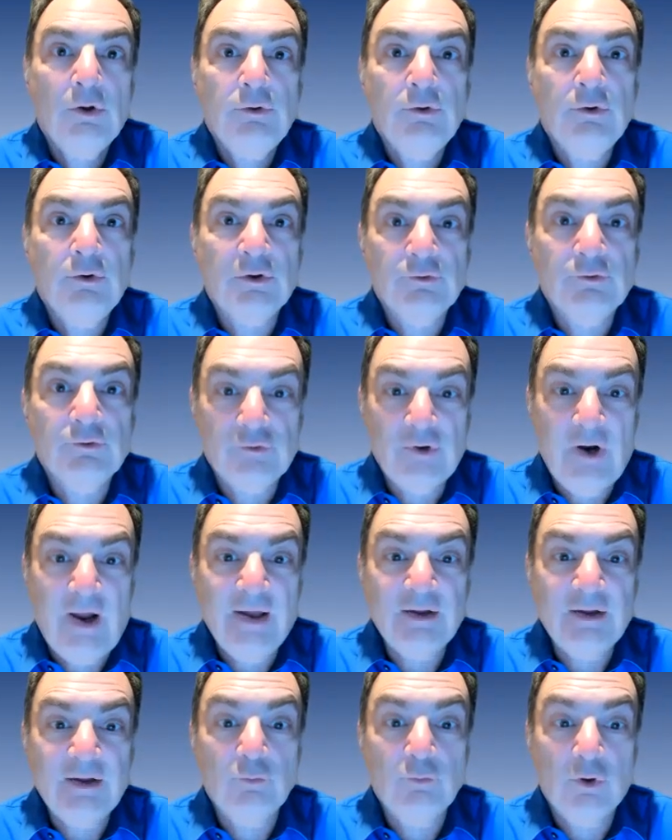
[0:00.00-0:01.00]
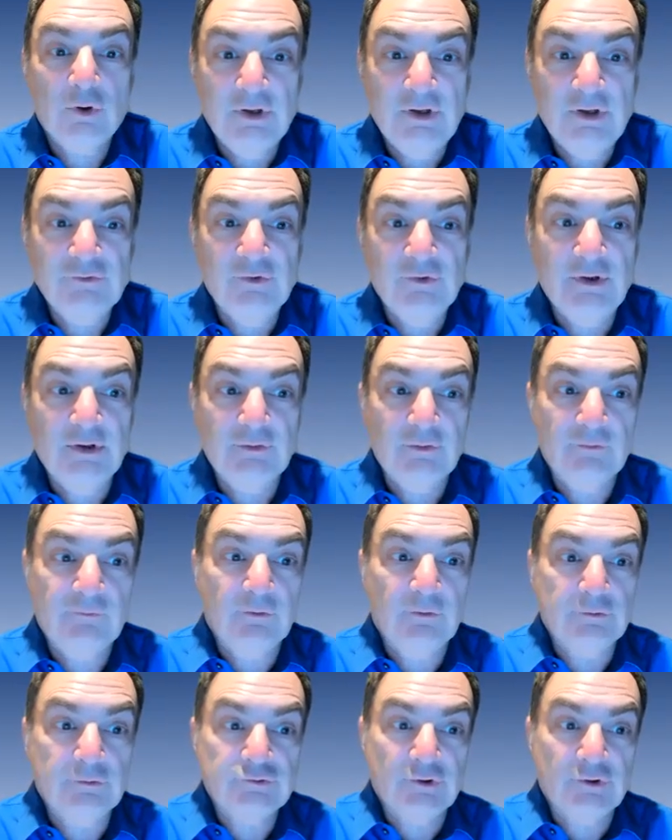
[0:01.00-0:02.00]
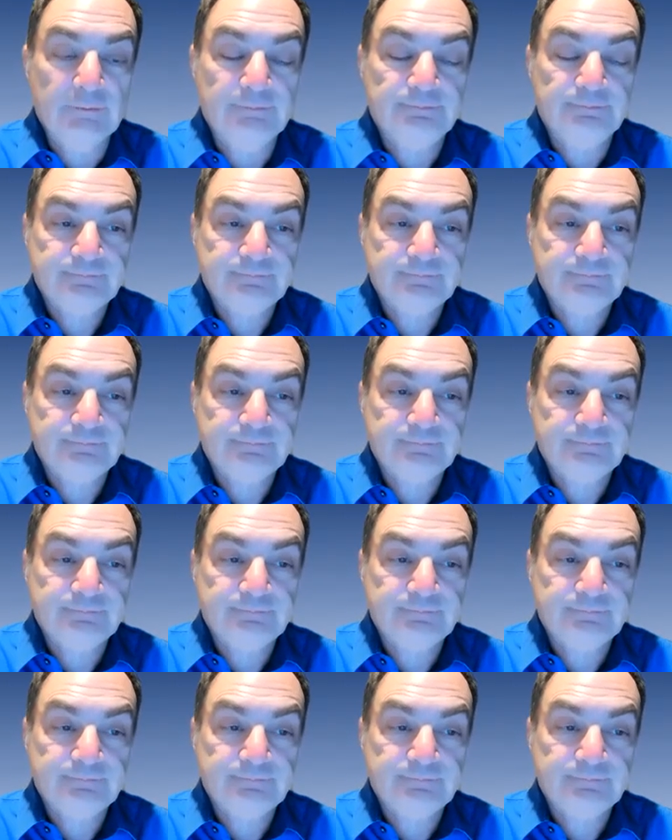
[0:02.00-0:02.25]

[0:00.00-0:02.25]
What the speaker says: you can track it more easily in the future.